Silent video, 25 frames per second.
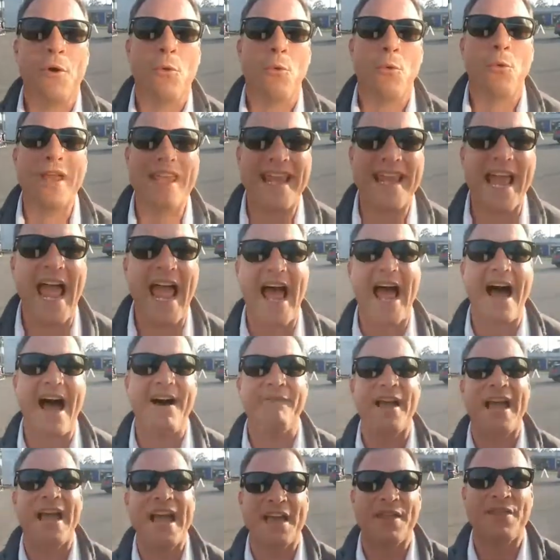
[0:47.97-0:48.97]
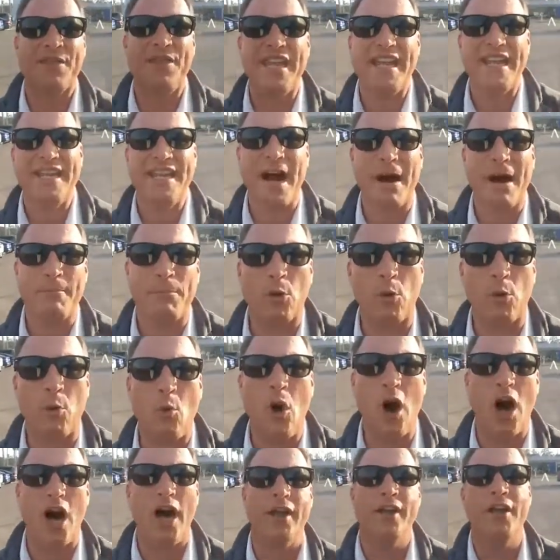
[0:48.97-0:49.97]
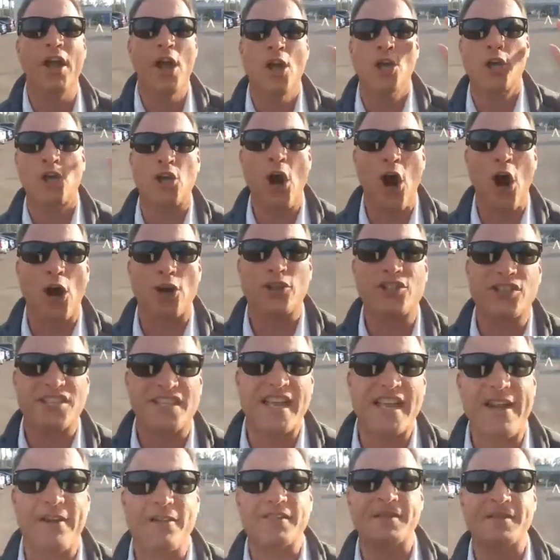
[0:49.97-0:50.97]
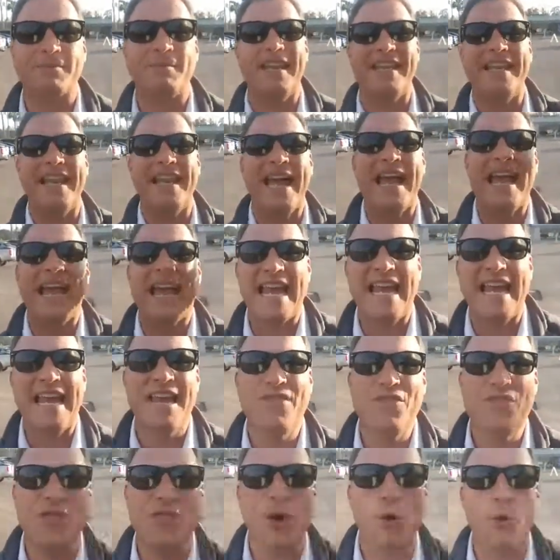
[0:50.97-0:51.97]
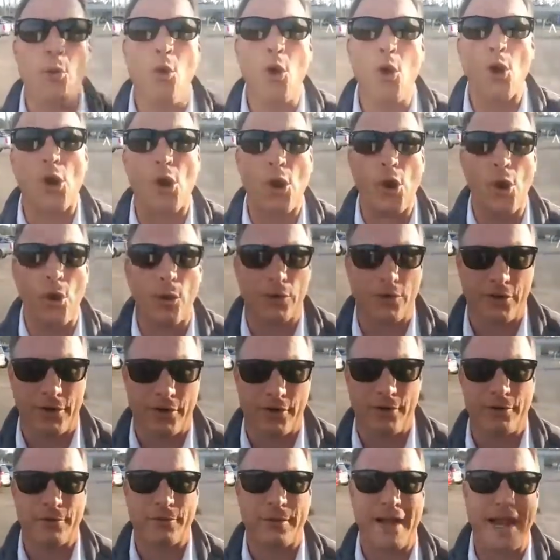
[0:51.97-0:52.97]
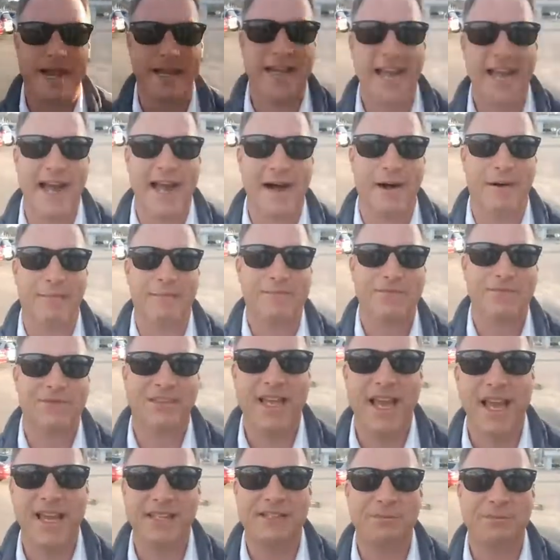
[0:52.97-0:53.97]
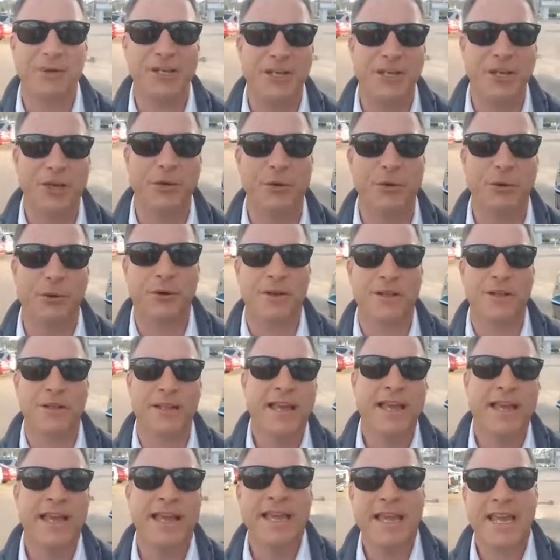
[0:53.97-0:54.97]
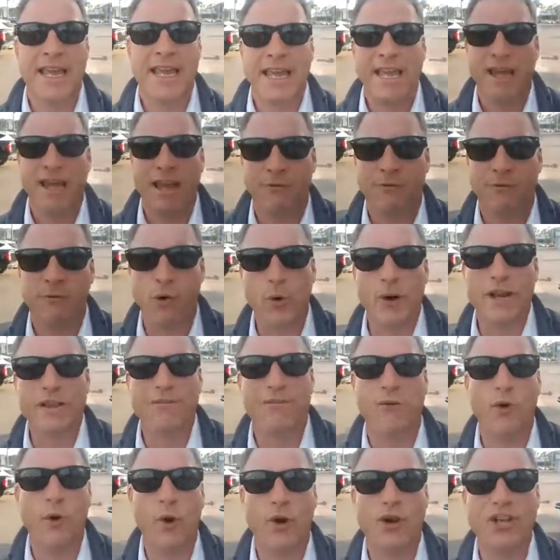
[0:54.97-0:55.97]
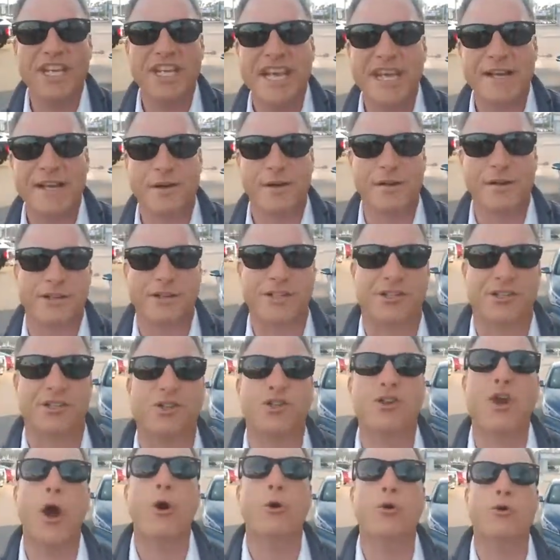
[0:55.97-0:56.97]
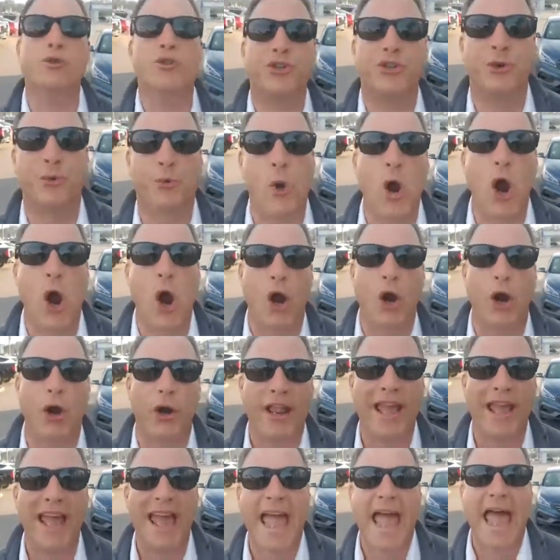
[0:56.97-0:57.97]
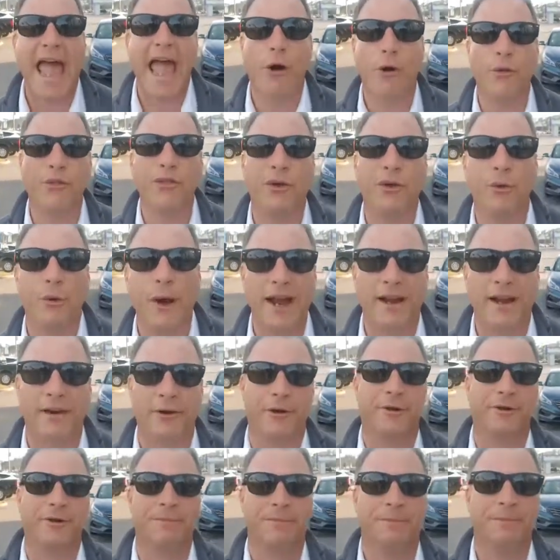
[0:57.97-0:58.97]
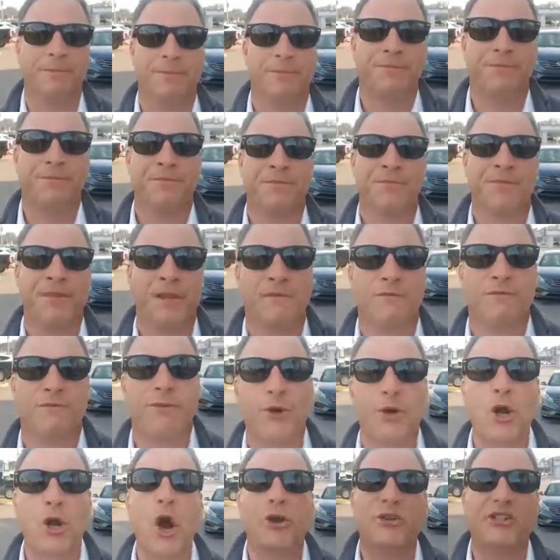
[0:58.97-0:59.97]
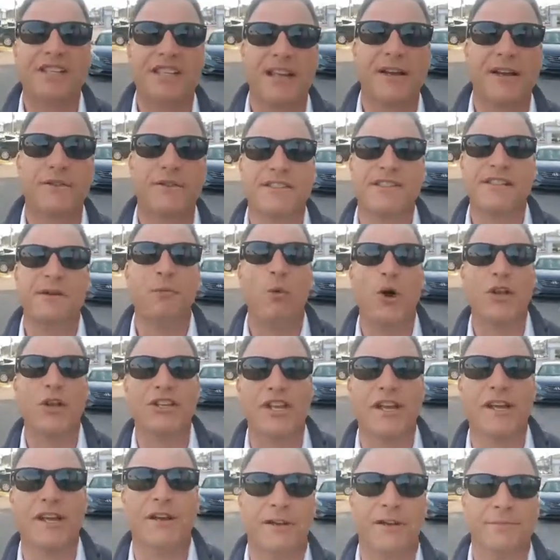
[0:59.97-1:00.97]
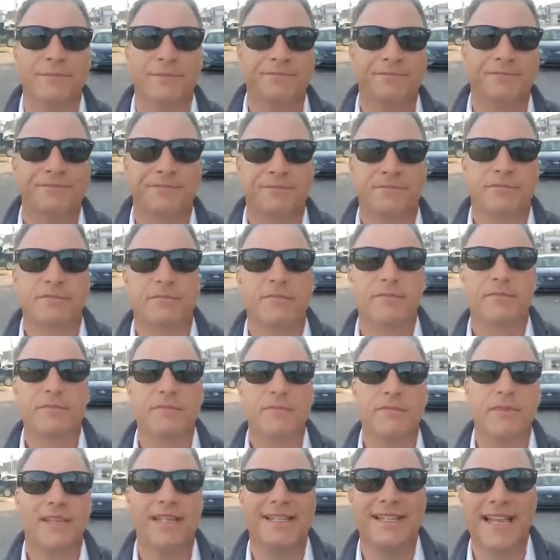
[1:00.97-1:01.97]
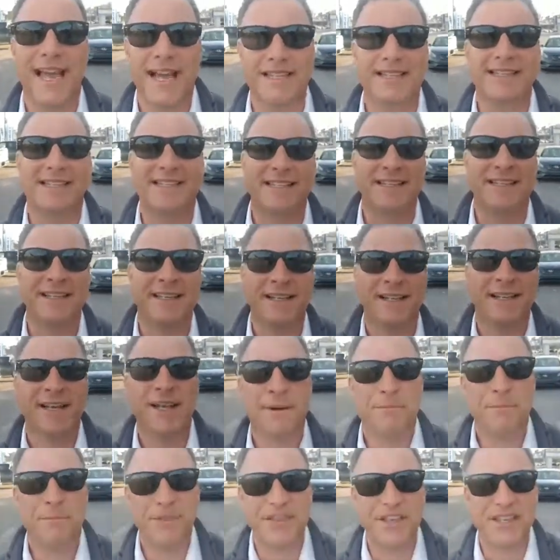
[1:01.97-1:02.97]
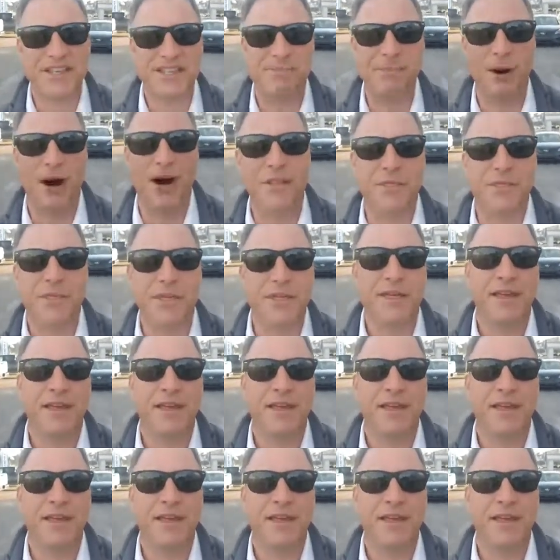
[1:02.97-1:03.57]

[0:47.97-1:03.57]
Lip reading: We have the #1 car salesman in the world right now. Yes, we do. 44 years, Joe Girard held the record for car sales in 1 year. Yes, but this month,